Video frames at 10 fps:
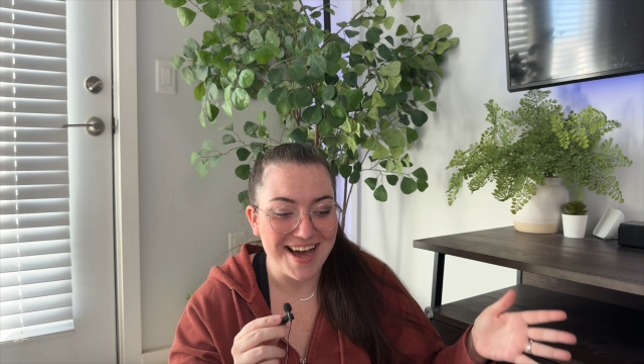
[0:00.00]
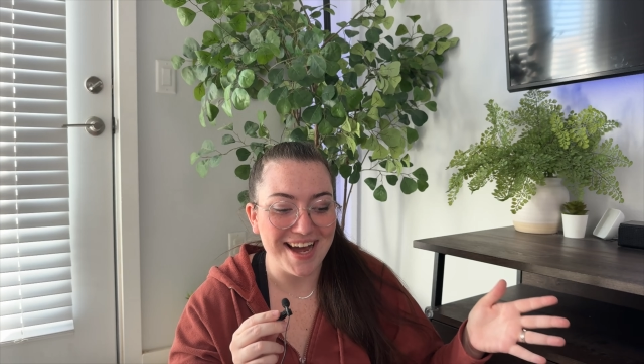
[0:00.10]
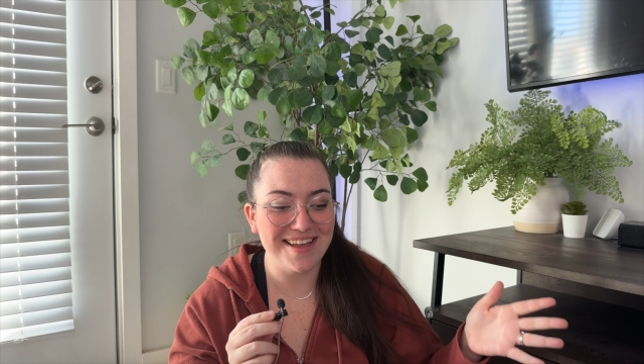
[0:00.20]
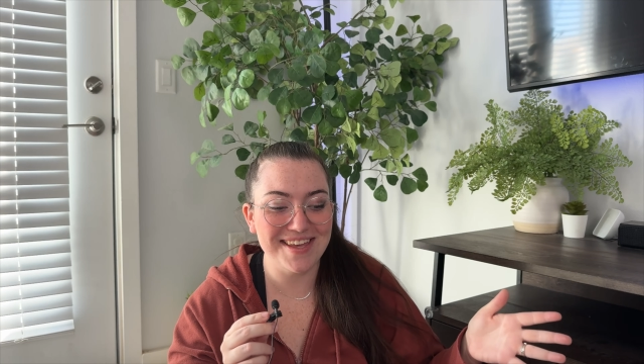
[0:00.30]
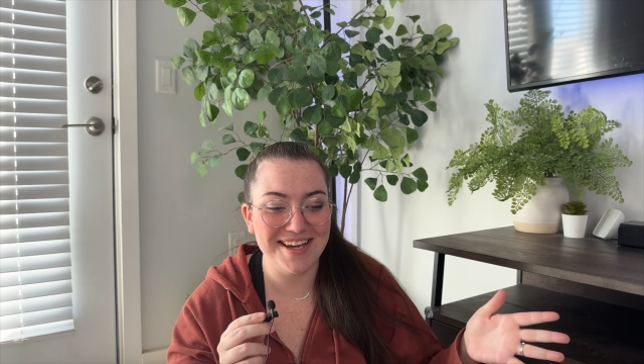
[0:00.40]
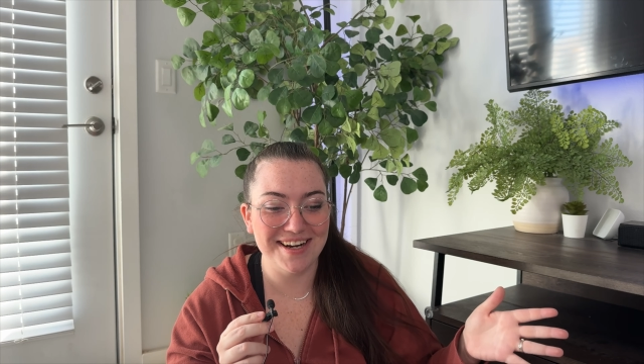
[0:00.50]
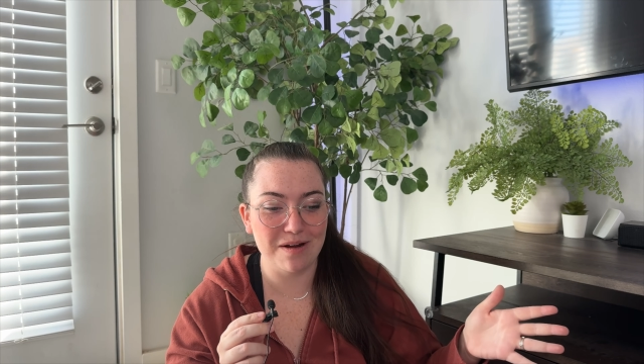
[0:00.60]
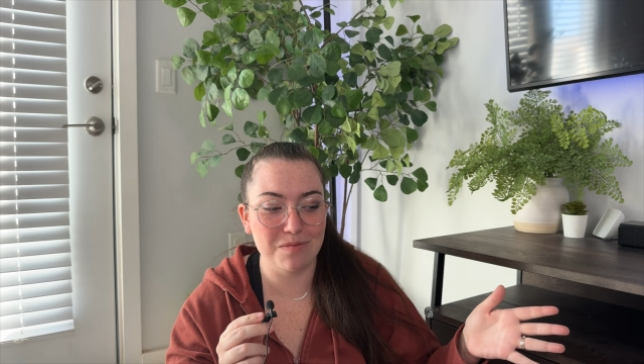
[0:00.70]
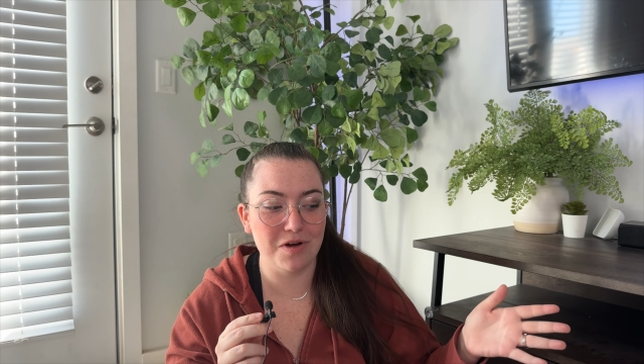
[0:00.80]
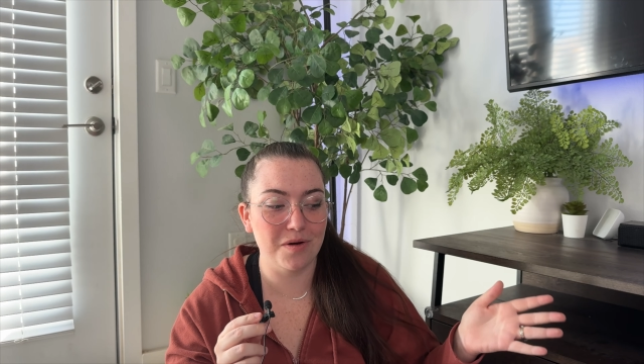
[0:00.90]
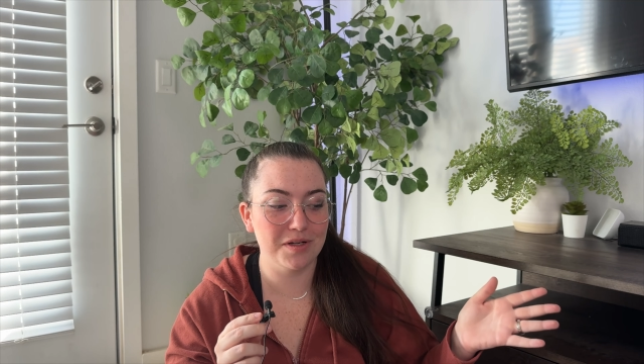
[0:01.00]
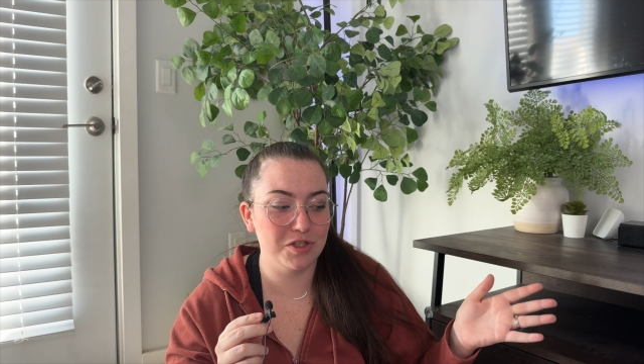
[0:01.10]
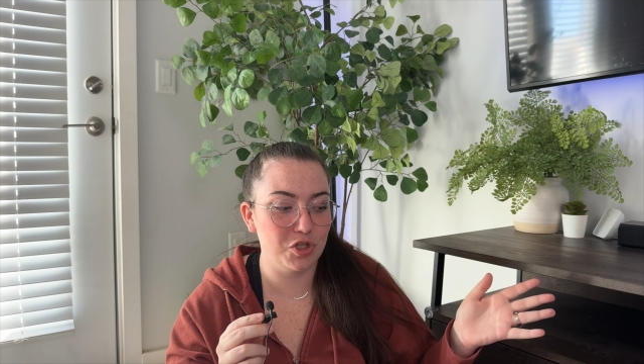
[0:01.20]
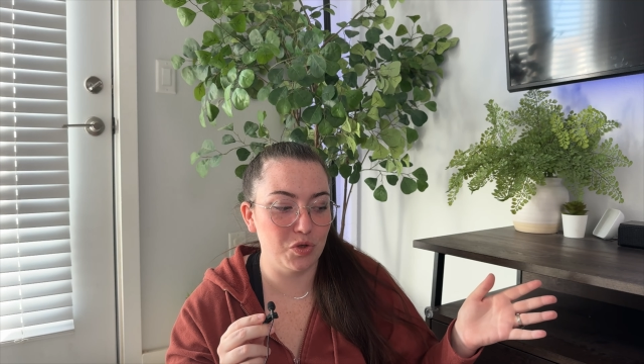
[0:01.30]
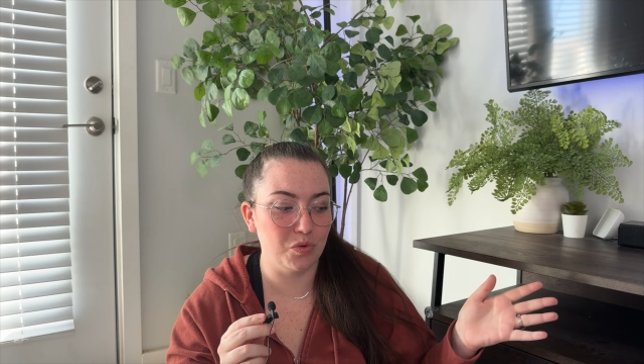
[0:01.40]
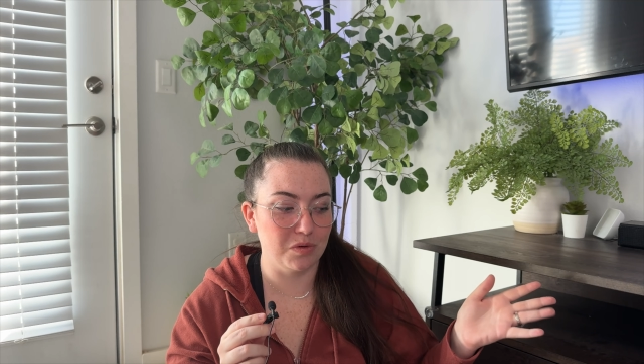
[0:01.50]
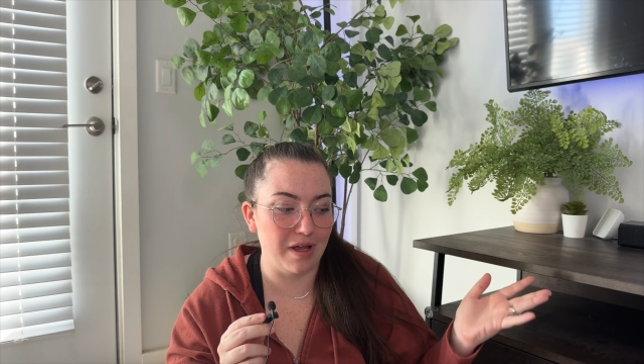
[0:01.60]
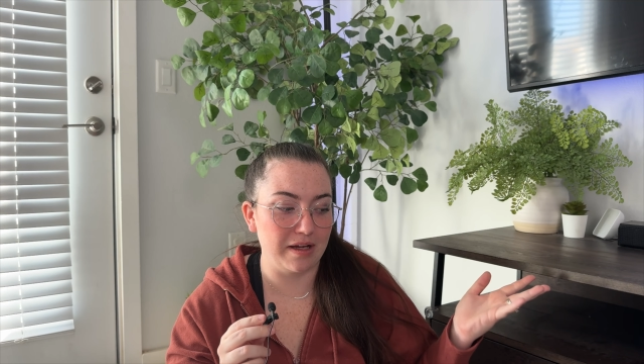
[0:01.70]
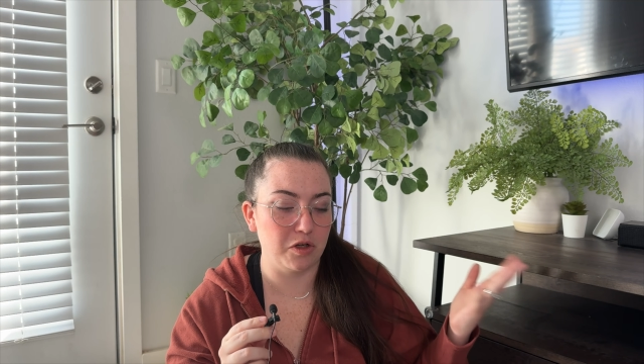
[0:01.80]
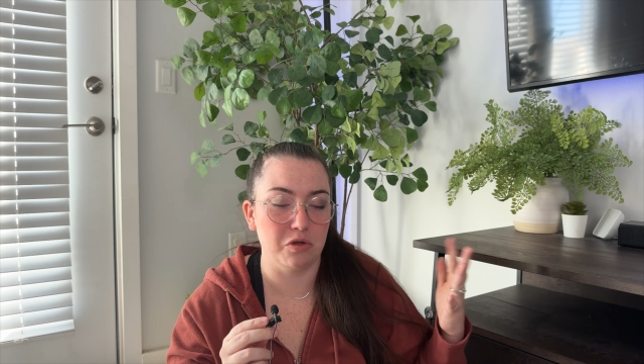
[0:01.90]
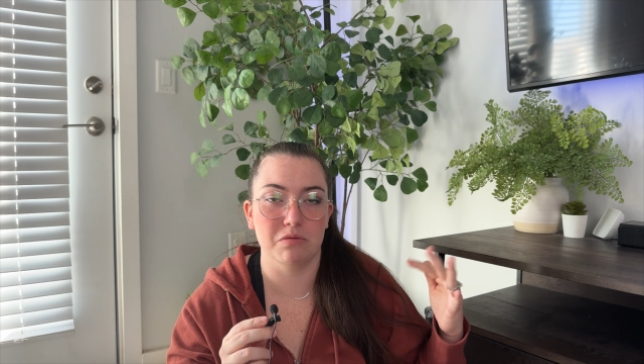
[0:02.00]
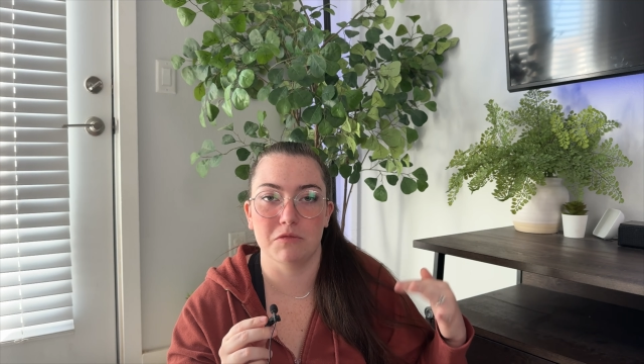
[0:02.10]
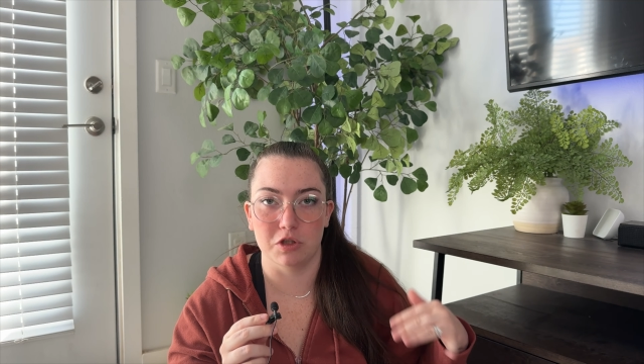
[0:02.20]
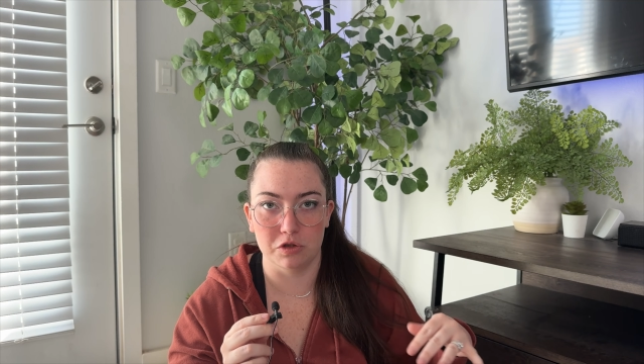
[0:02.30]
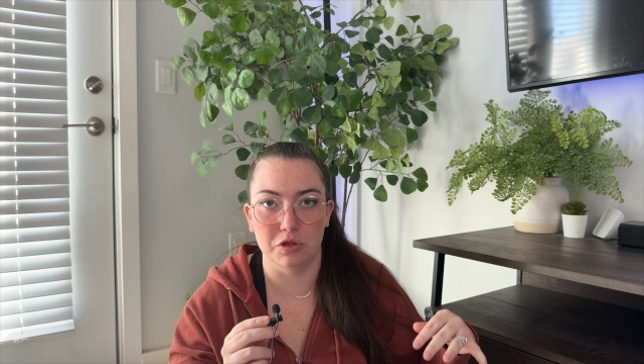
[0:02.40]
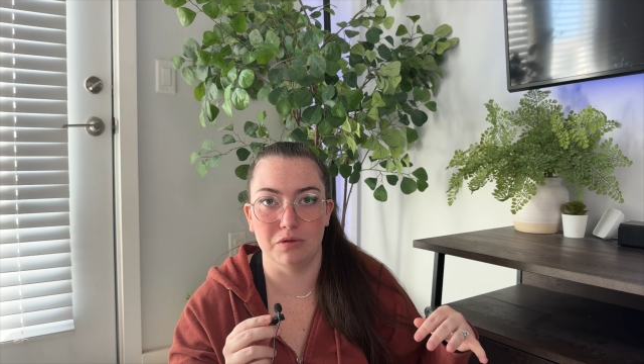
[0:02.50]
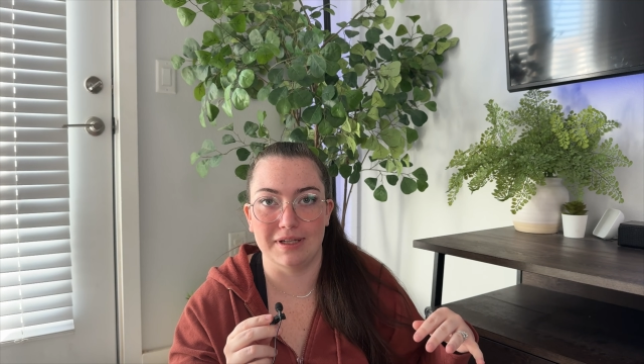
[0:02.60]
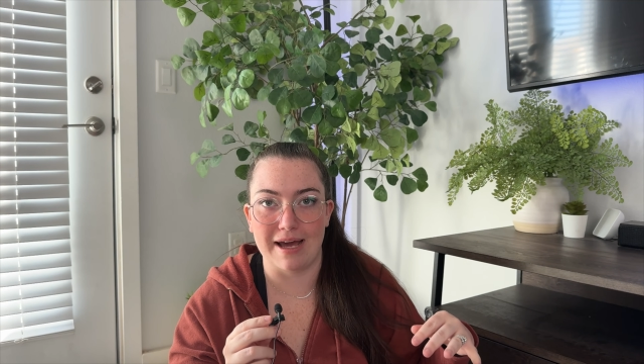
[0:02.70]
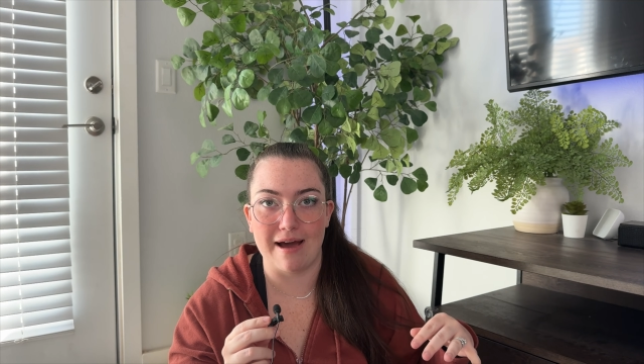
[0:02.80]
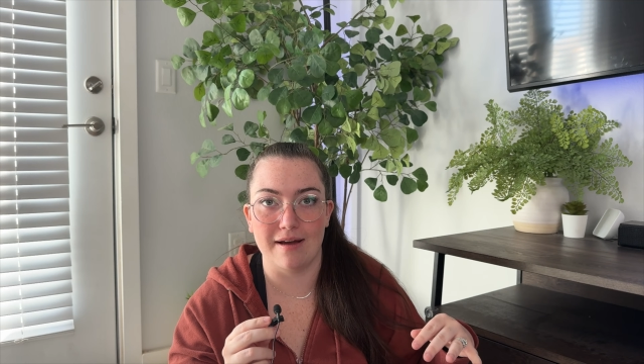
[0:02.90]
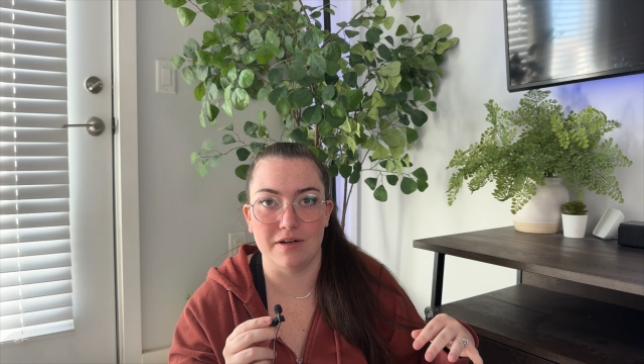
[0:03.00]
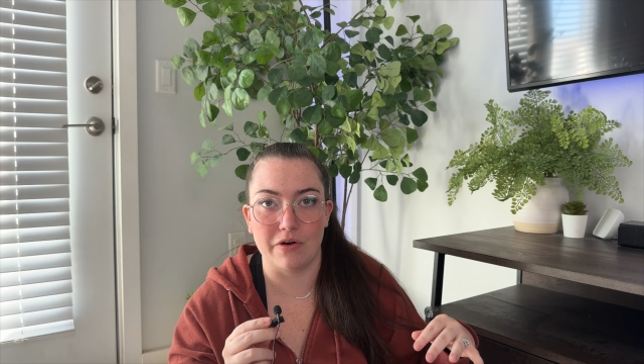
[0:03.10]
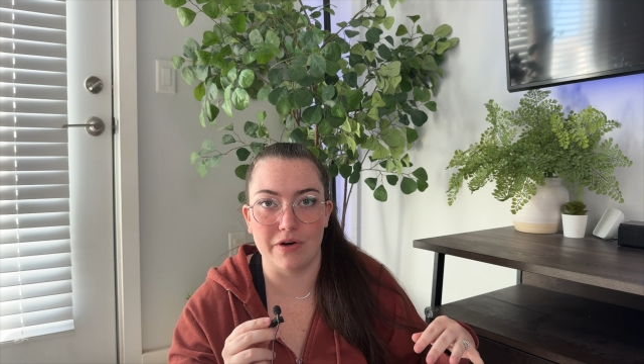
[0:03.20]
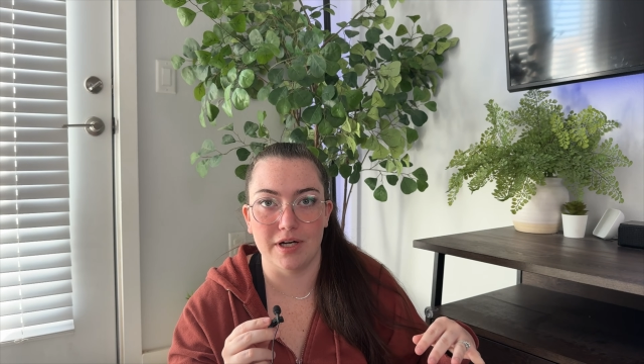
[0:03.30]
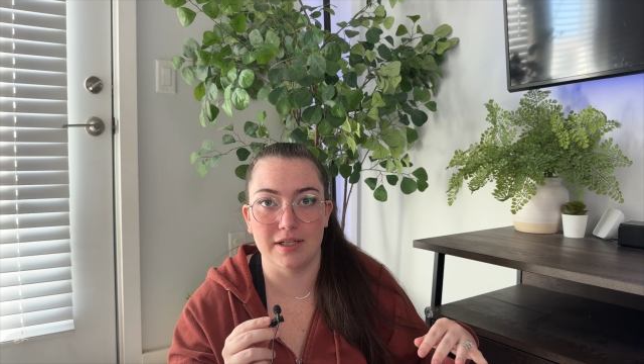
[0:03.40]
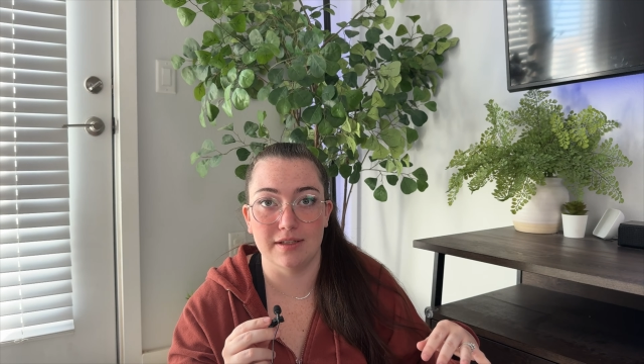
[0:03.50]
And then I'm going to glue and add on